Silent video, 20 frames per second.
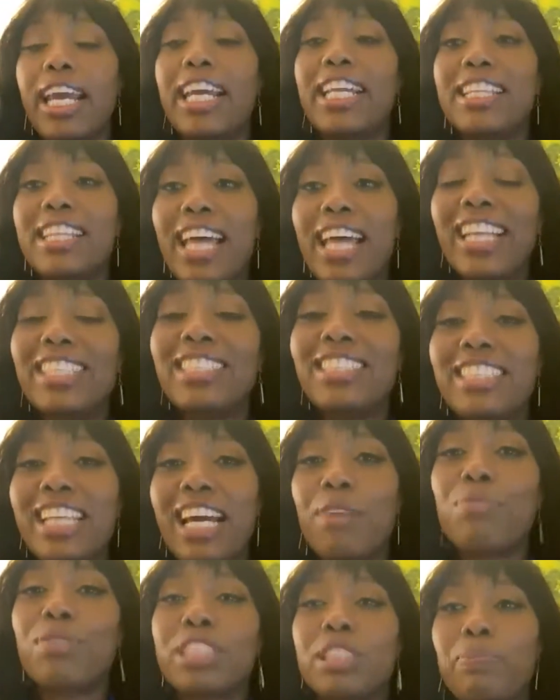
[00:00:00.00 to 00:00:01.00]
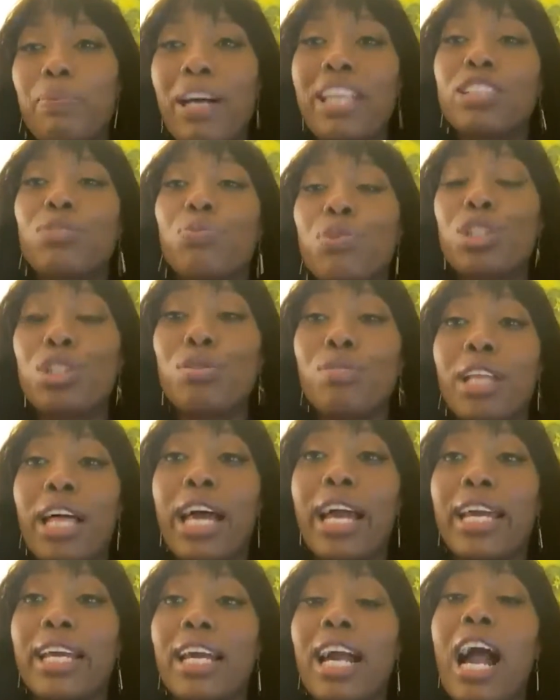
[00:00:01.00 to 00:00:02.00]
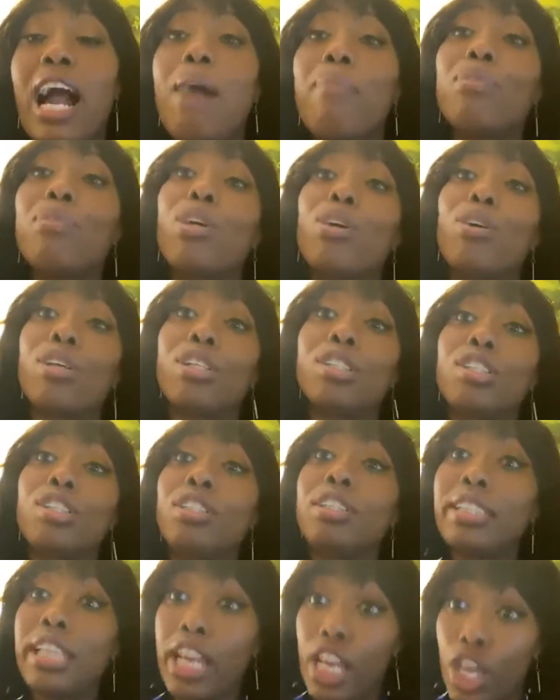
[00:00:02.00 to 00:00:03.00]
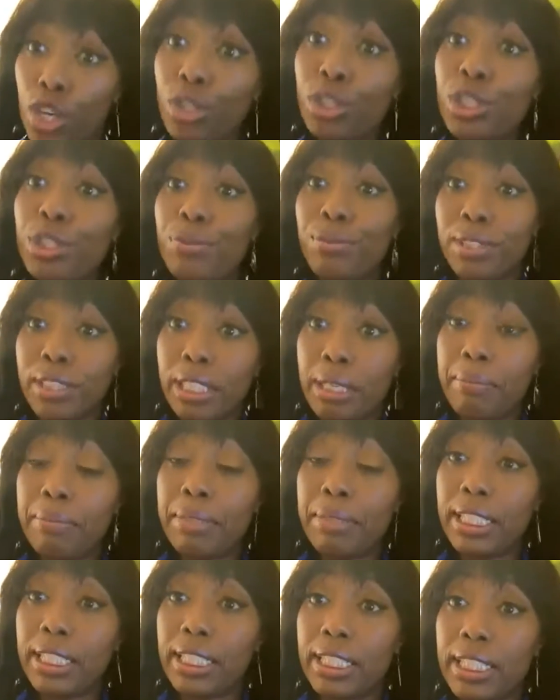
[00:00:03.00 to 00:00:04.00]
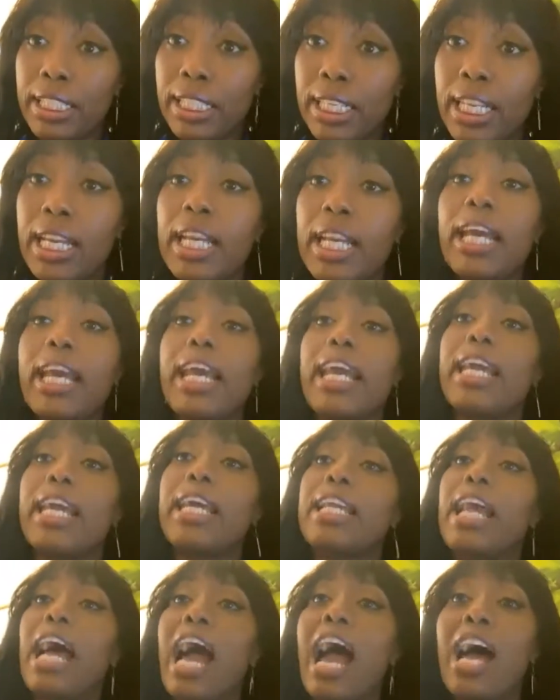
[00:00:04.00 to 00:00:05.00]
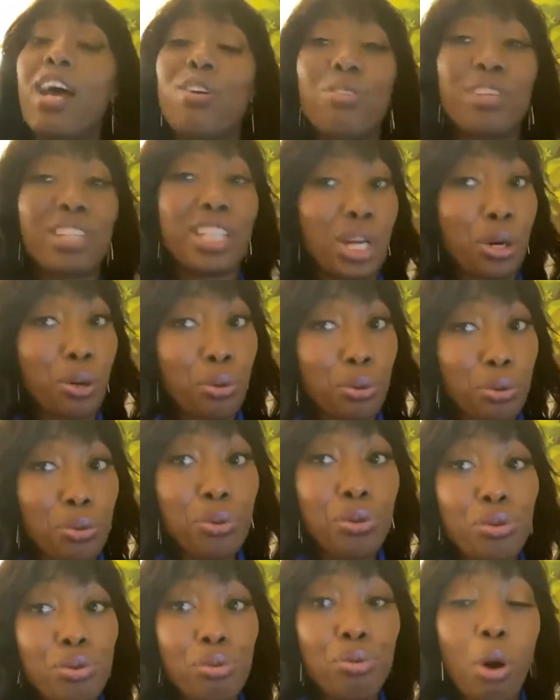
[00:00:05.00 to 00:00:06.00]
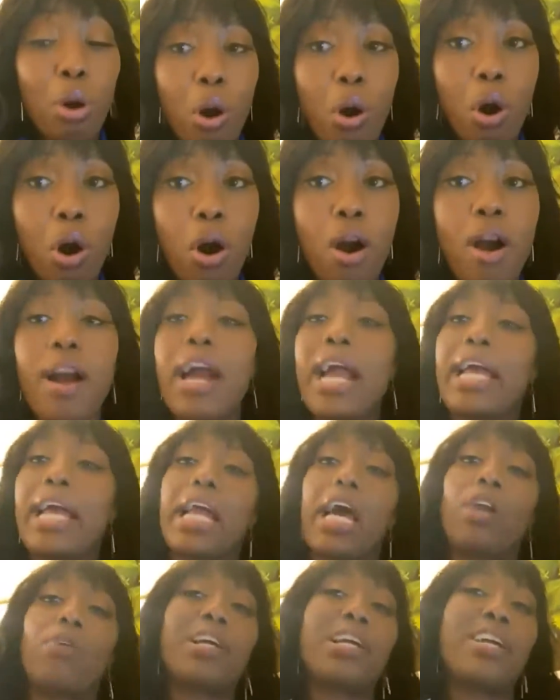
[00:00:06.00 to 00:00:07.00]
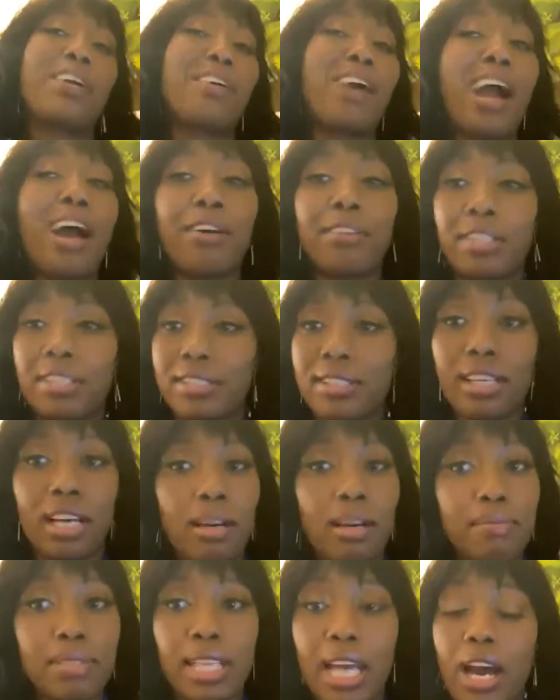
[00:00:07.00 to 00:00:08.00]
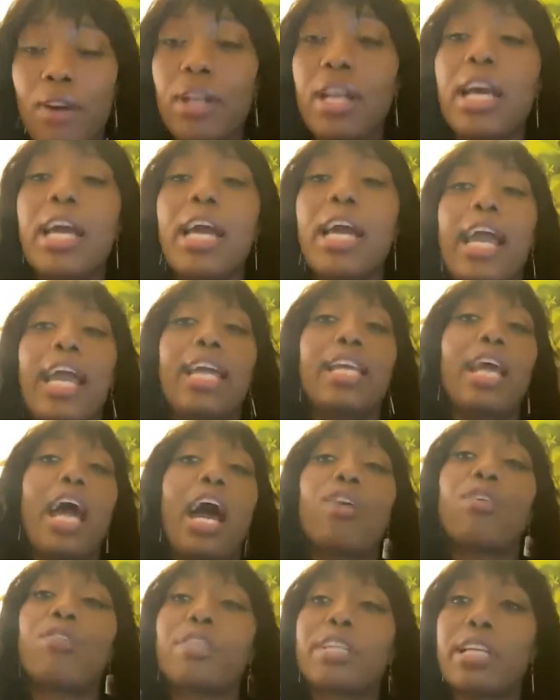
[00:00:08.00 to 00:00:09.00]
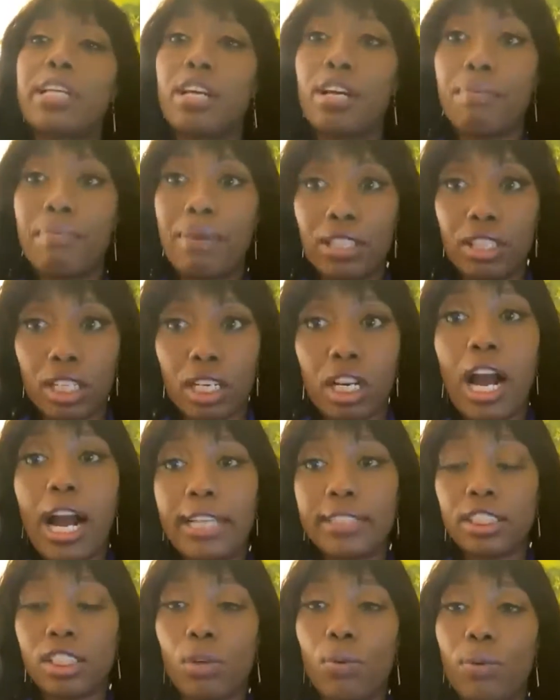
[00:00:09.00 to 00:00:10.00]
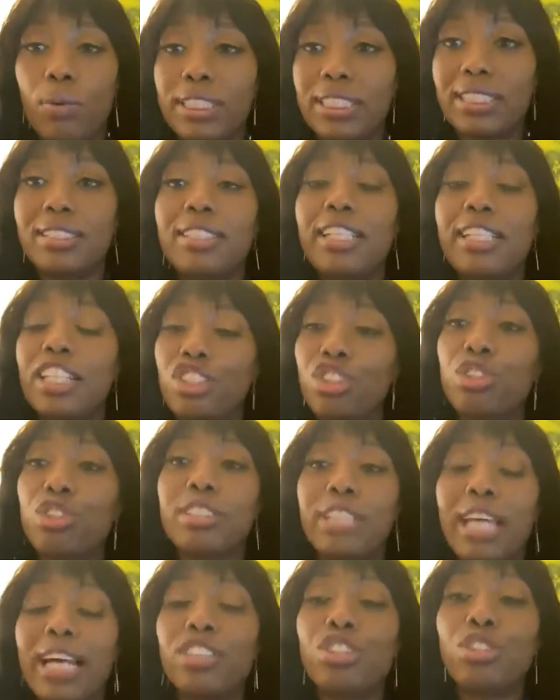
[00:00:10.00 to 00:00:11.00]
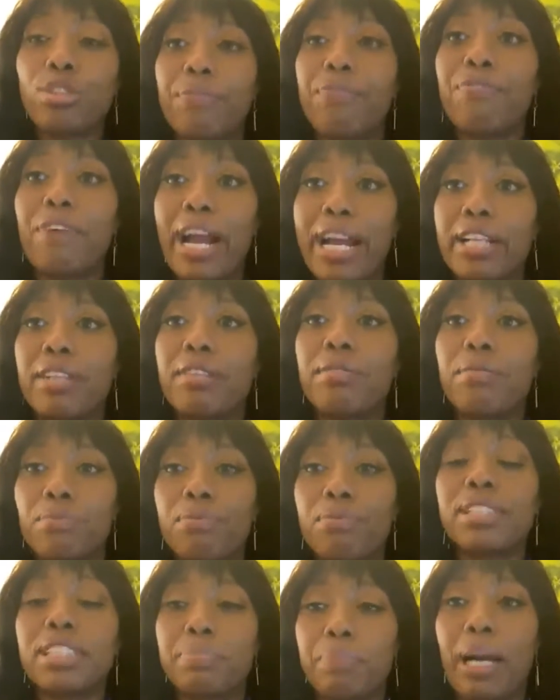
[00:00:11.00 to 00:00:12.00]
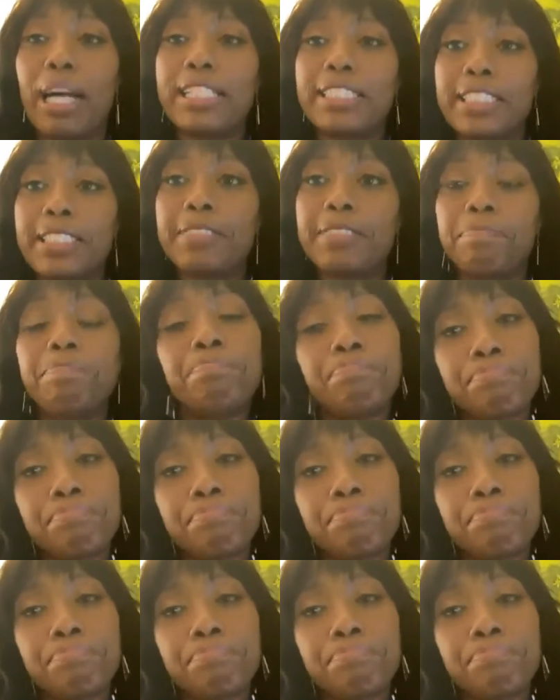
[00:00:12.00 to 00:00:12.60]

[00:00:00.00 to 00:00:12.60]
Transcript: And that's that response when you like, I'm going to tell you something, and I don't care who you are, and I don't care how this comes out, and I don't care about the consequences. That's your fight response.